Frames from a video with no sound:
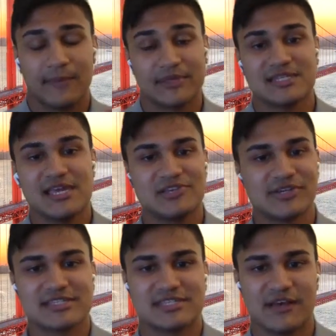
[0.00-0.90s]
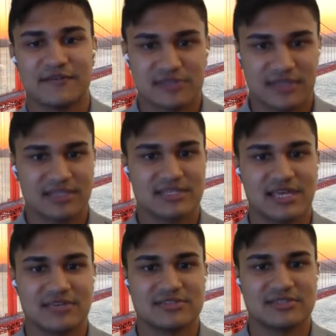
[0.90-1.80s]
but say just enough so they
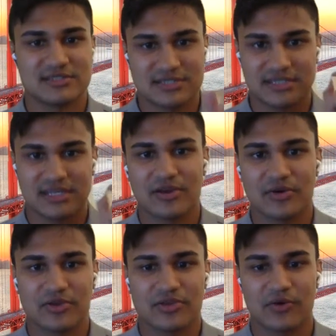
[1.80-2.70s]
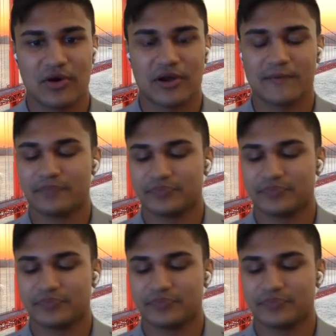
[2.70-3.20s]
take you seriously and they know who you are.